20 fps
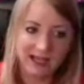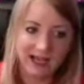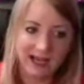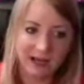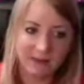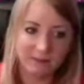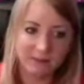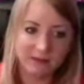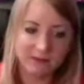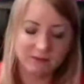
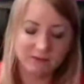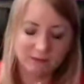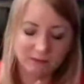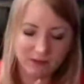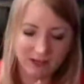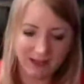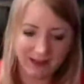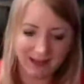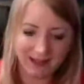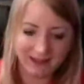And be
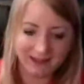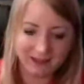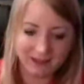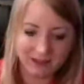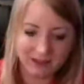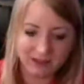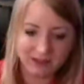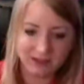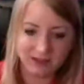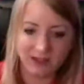
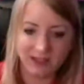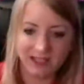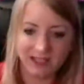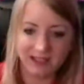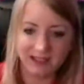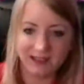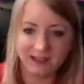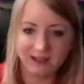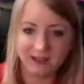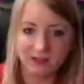relentless on
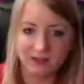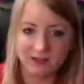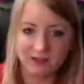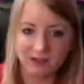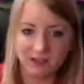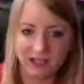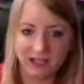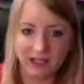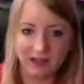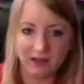it
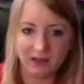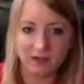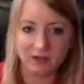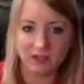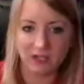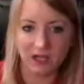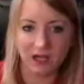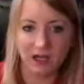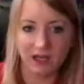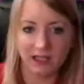until you hit those
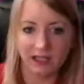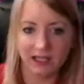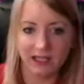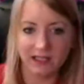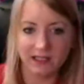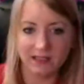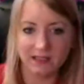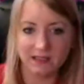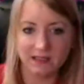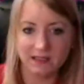
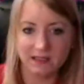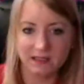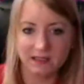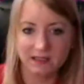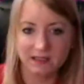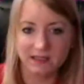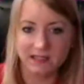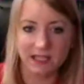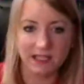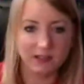targets.
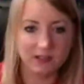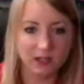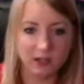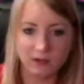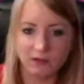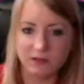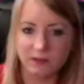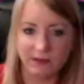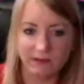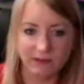Say
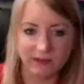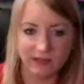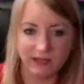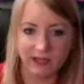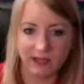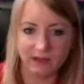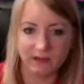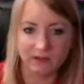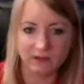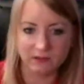no to everything
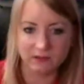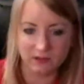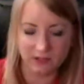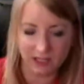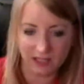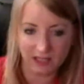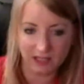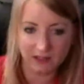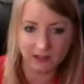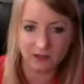else until
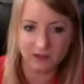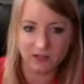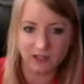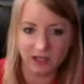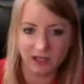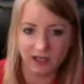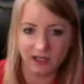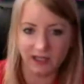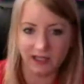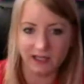you hit those
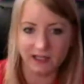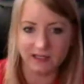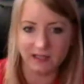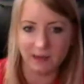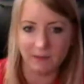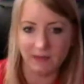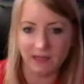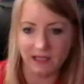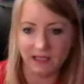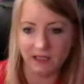targets
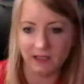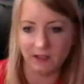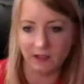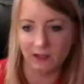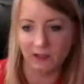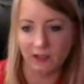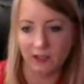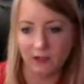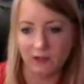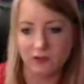and make it
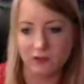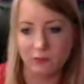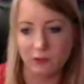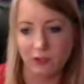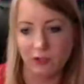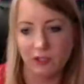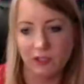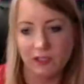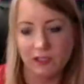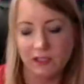
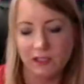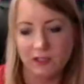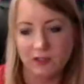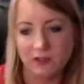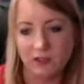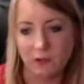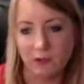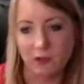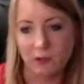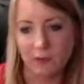non-negotiable,
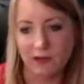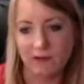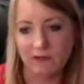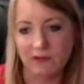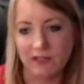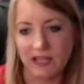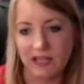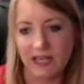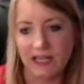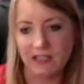showing up
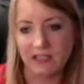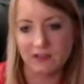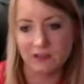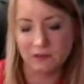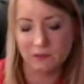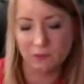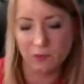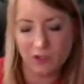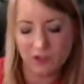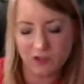every day.
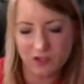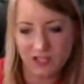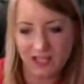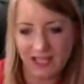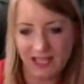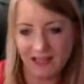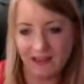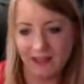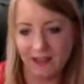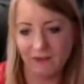Once you
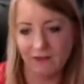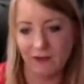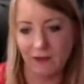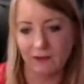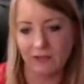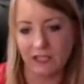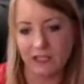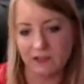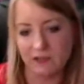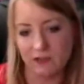hit that
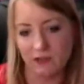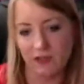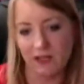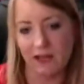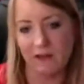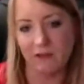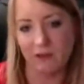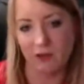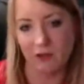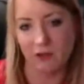foundational
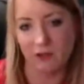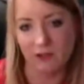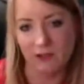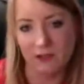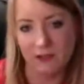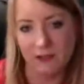level,